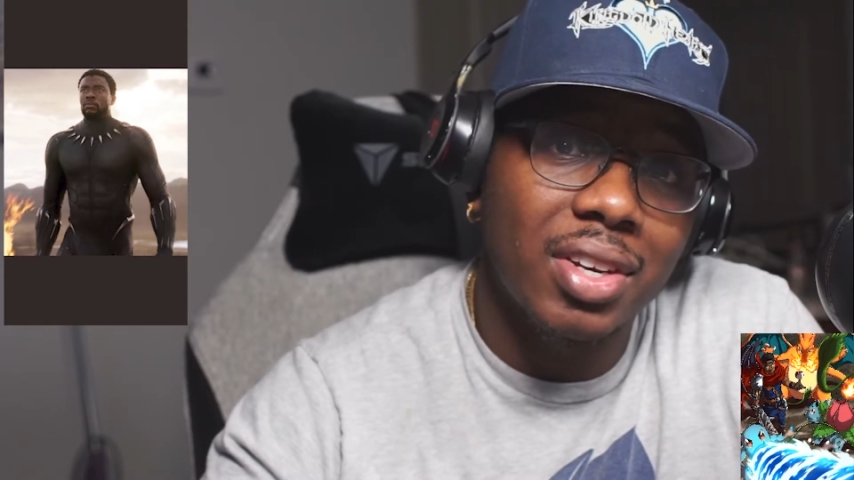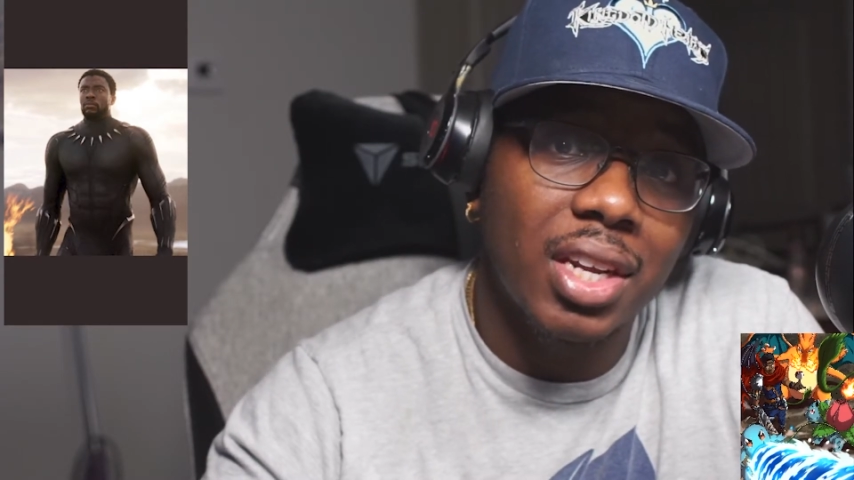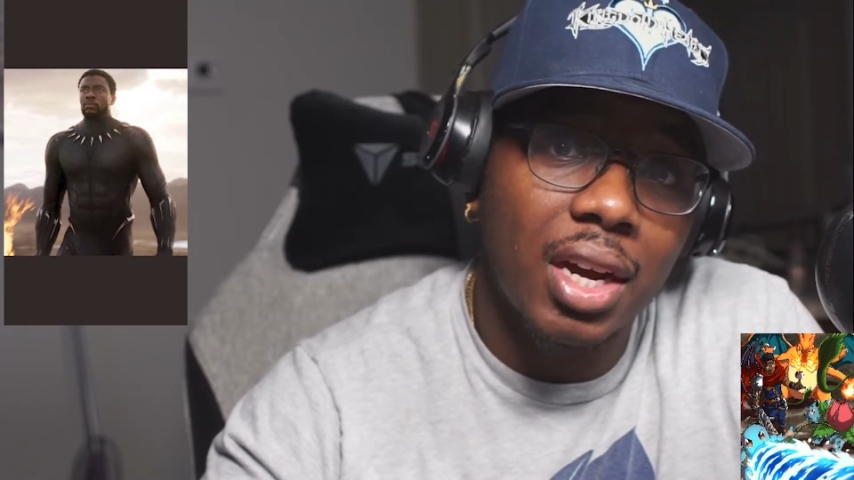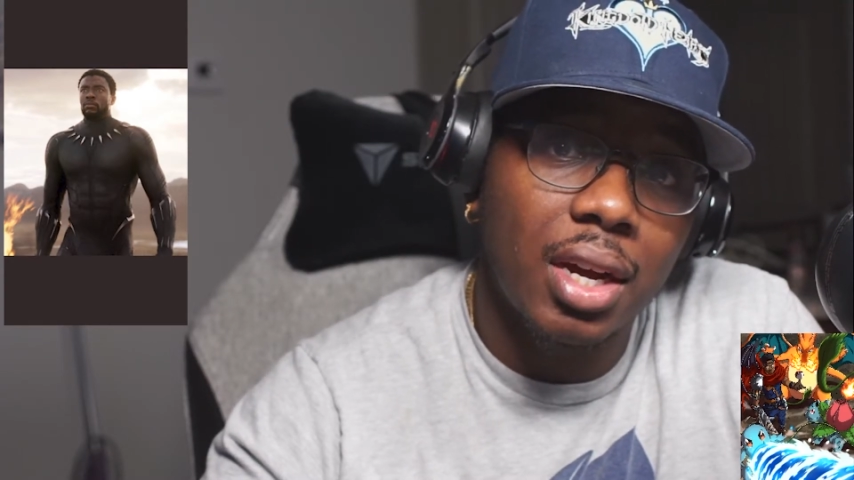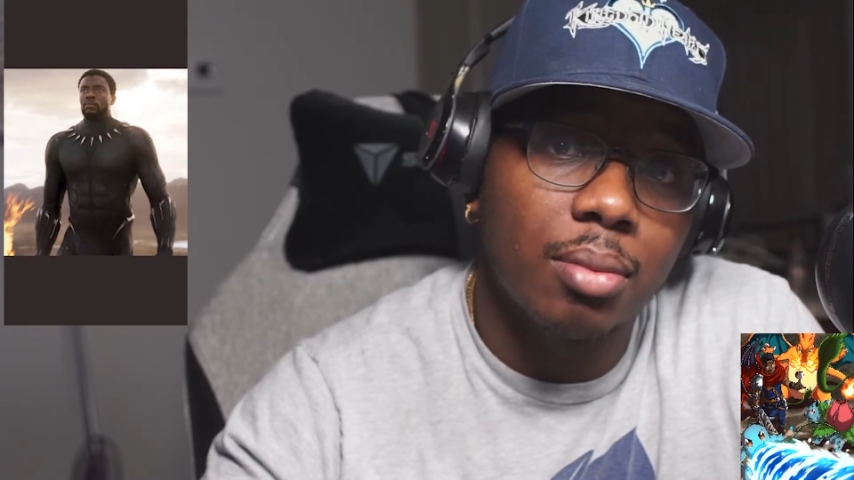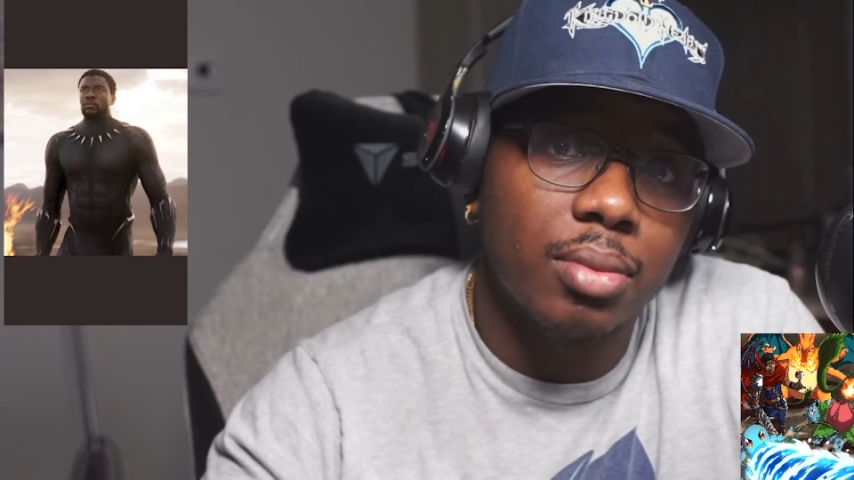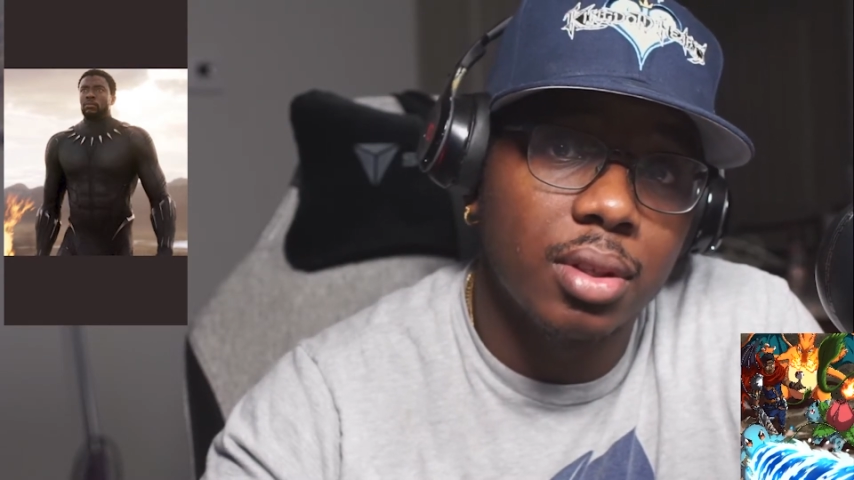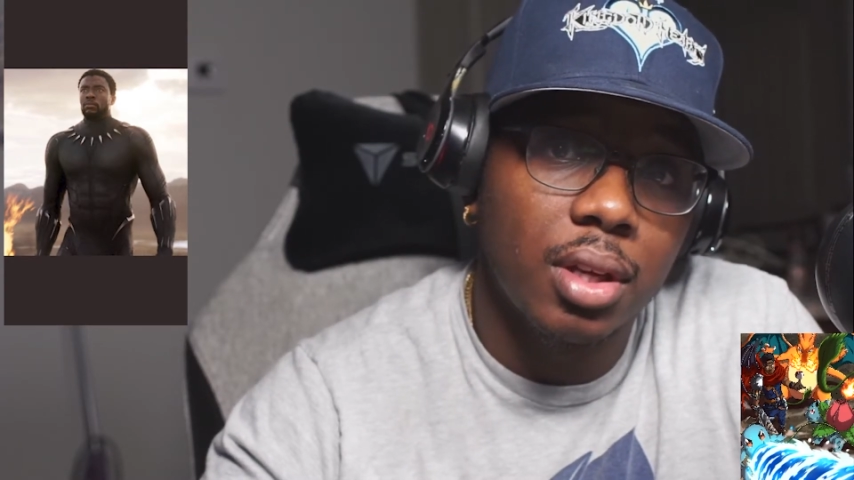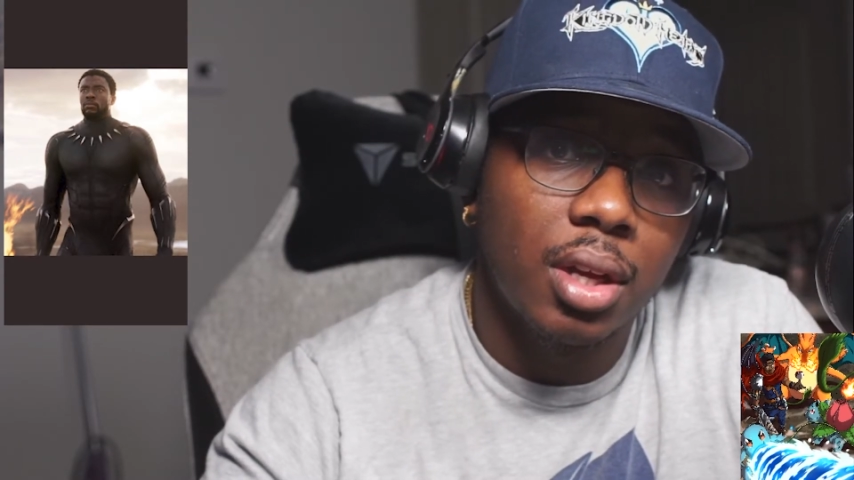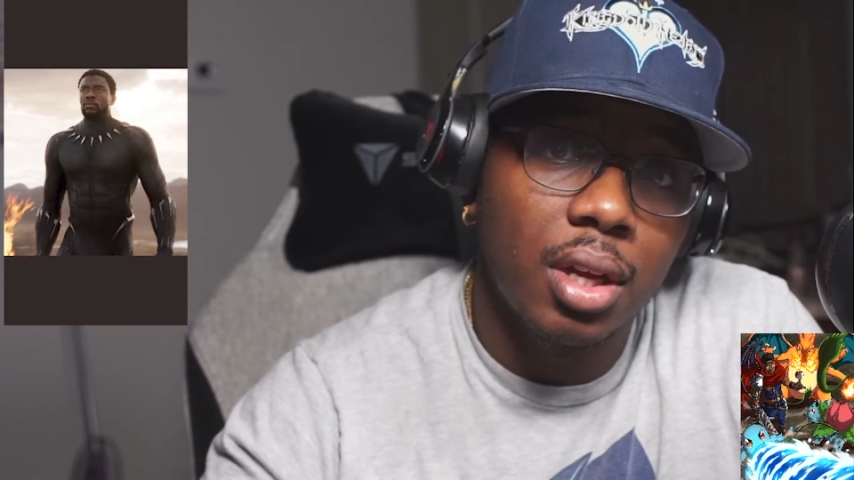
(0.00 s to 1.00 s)
times
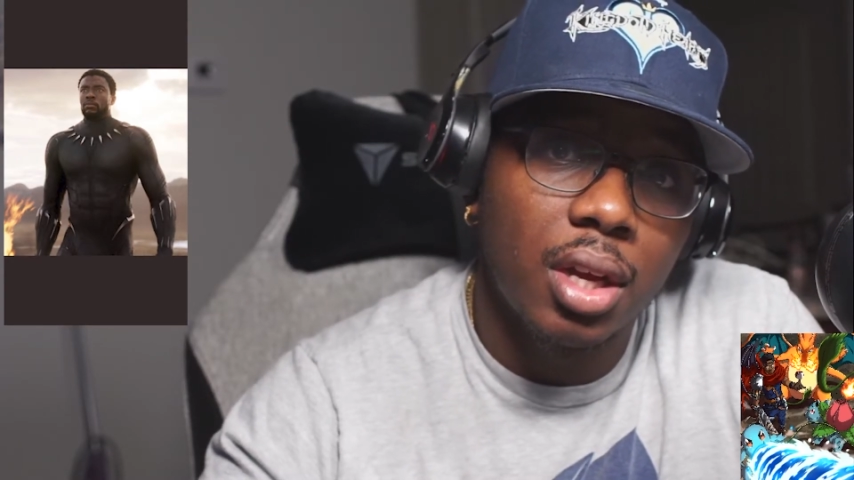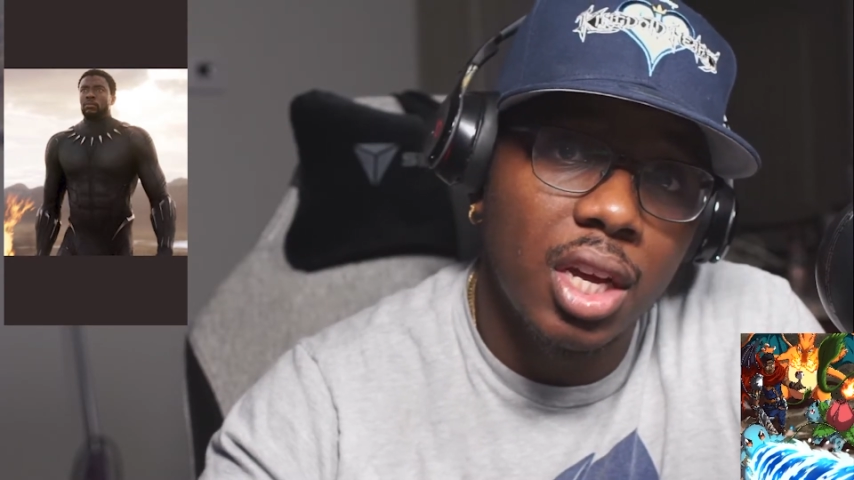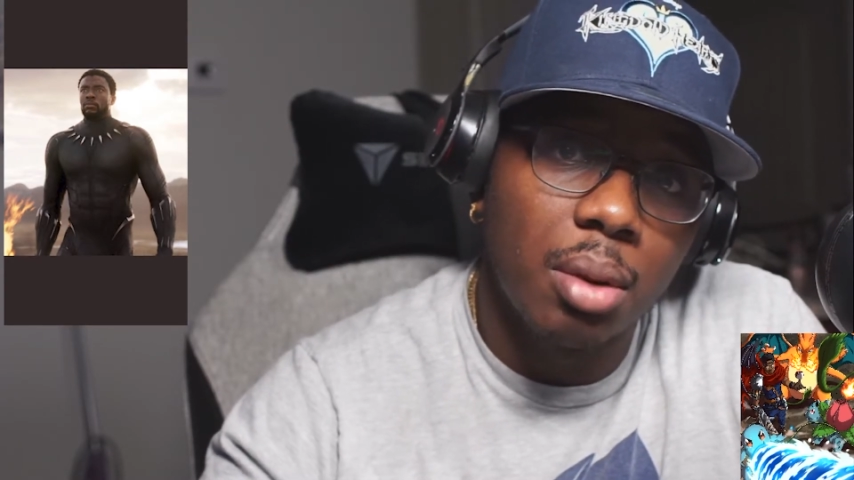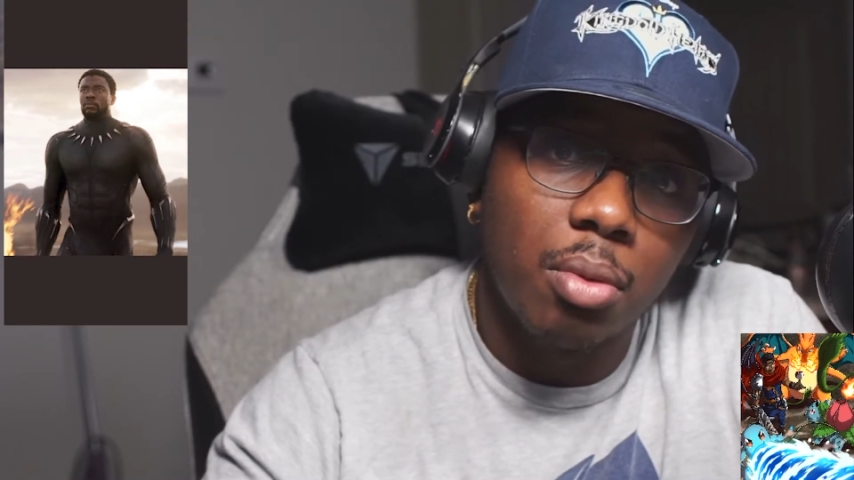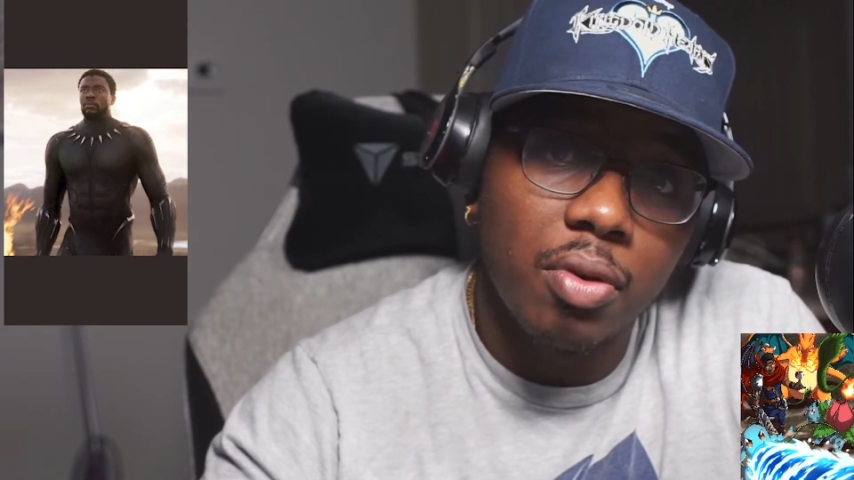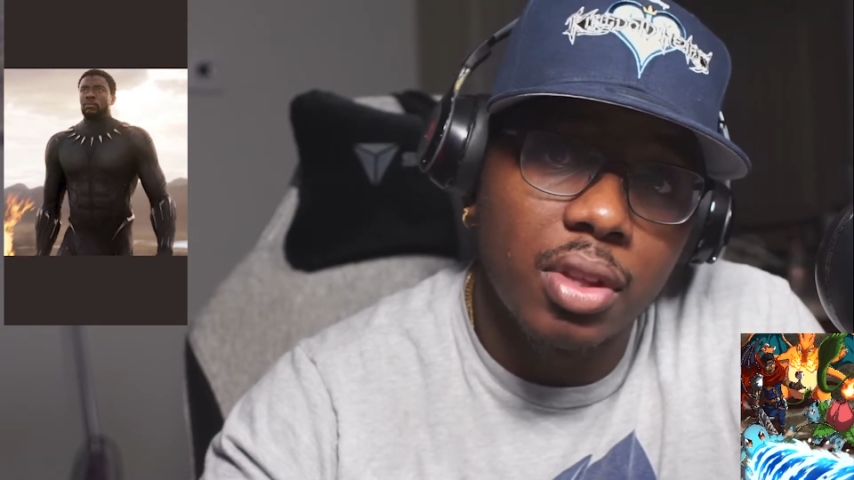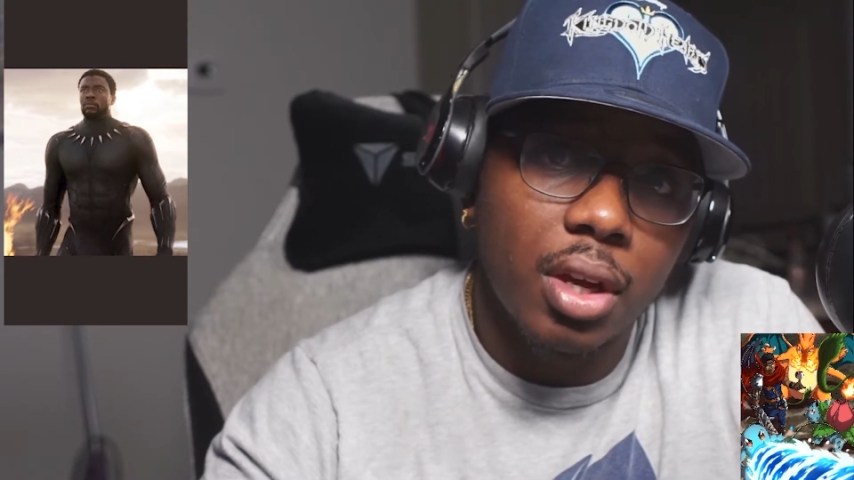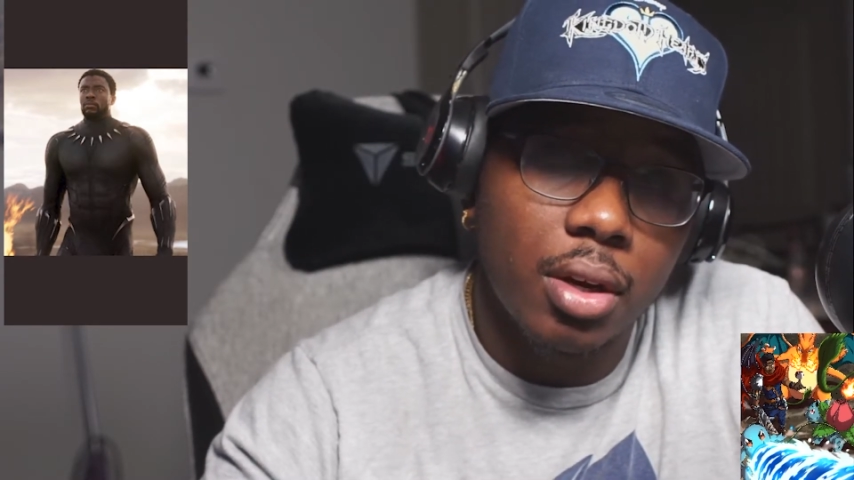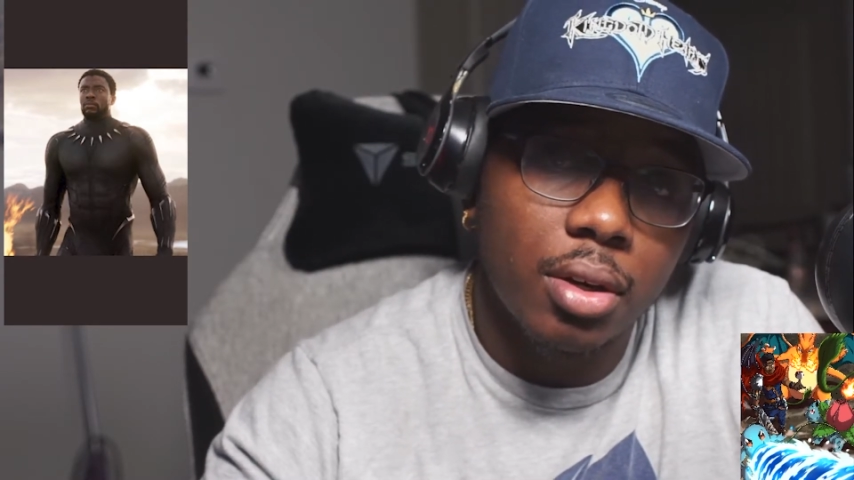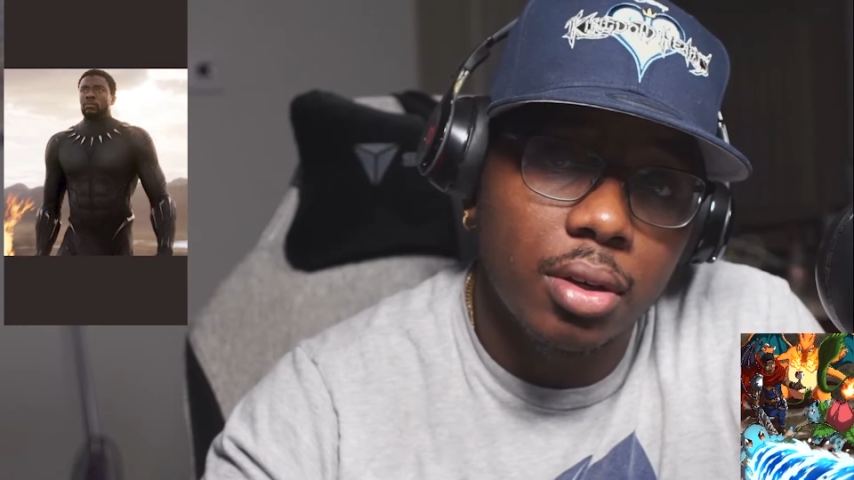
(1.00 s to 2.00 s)
in the movie
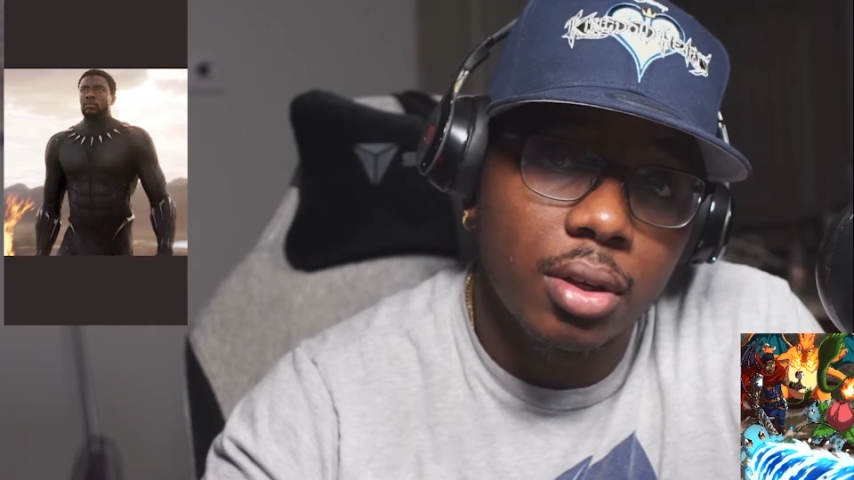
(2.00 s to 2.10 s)
theater.